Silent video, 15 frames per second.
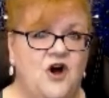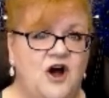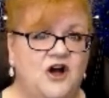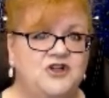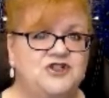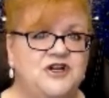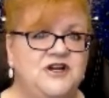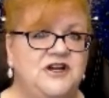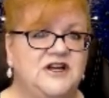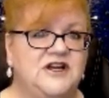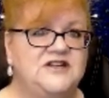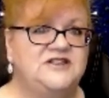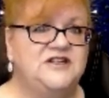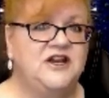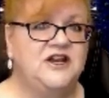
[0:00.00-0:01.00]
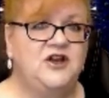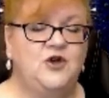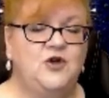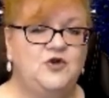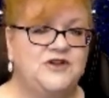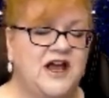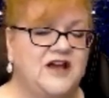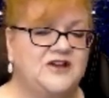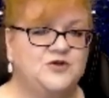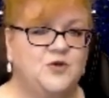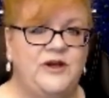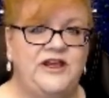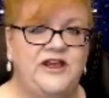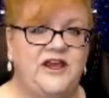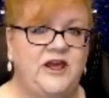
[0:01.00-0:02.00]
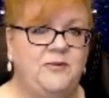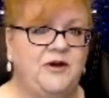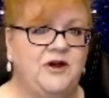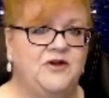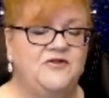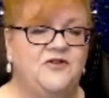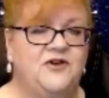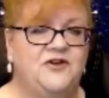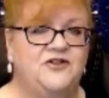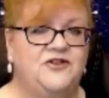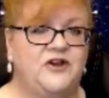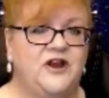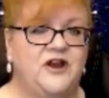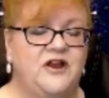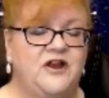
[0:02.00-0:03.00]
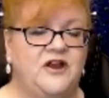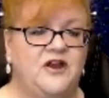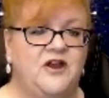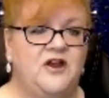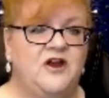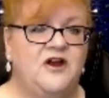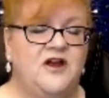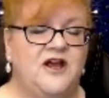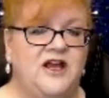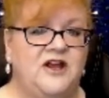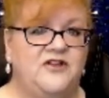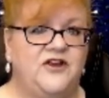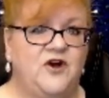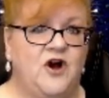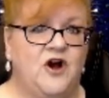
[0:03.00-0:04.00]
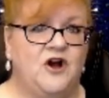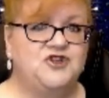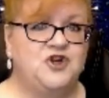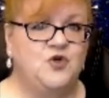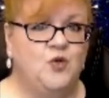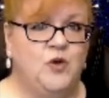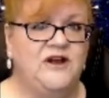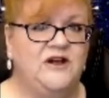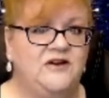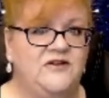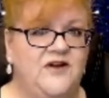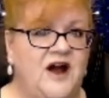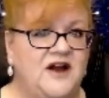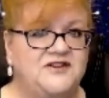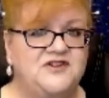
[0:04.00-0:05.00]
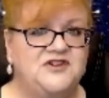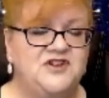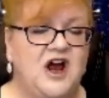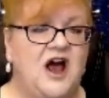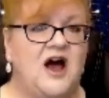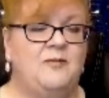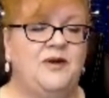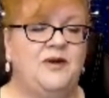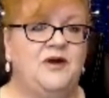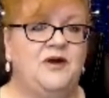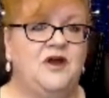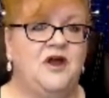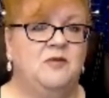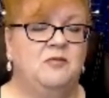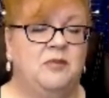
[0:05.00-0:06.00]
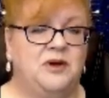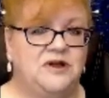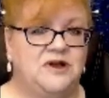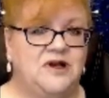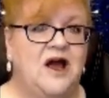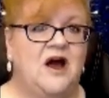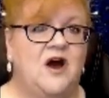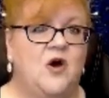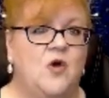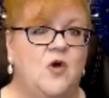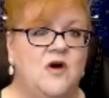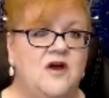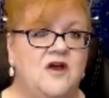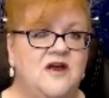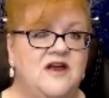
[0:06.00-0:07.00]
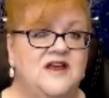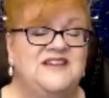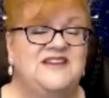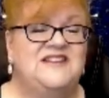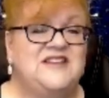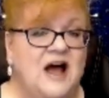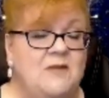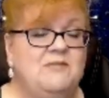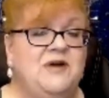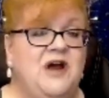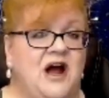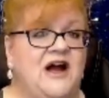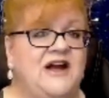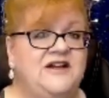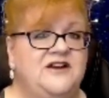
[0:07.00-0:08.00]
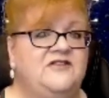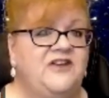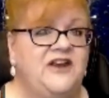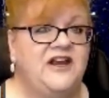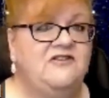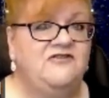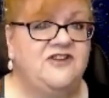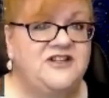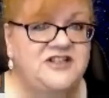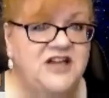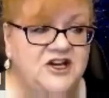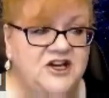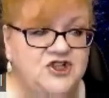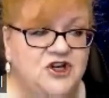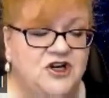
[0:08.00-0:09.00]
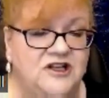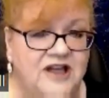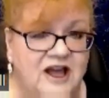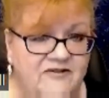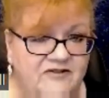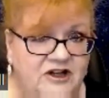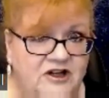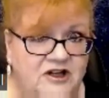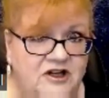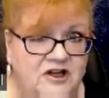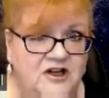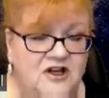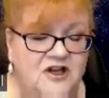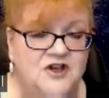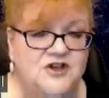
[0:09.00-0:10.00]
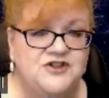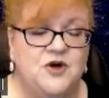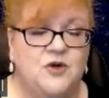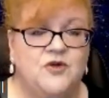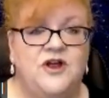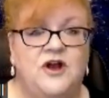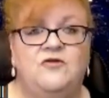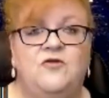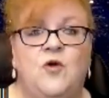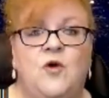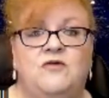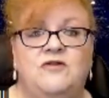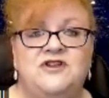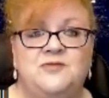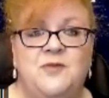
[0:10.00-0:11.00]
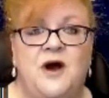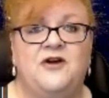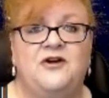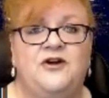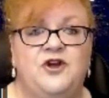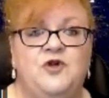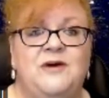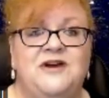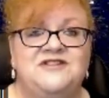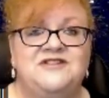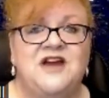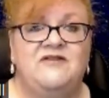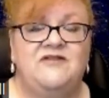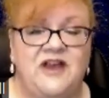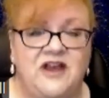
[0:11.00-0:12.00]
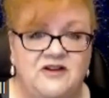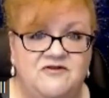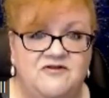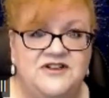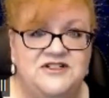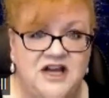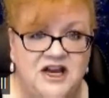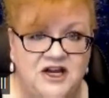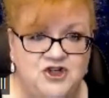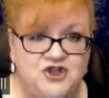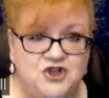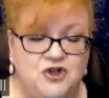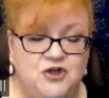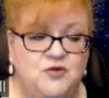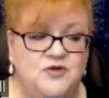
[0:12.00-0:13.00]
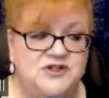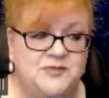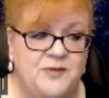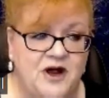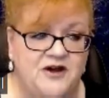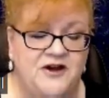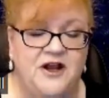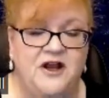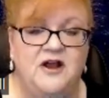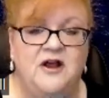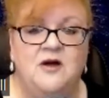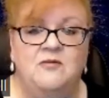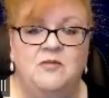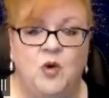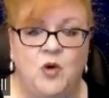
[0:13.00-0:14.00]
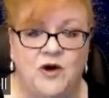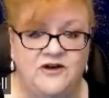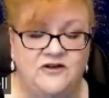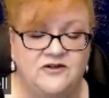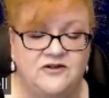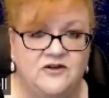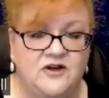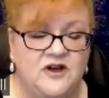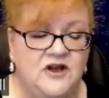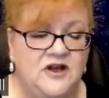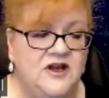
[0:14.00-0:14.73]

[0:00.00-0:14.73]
auction continues, as we keep conversing, the auction will not stop below some kind of invitational level. So therefore, responder, you must have invitational responding points.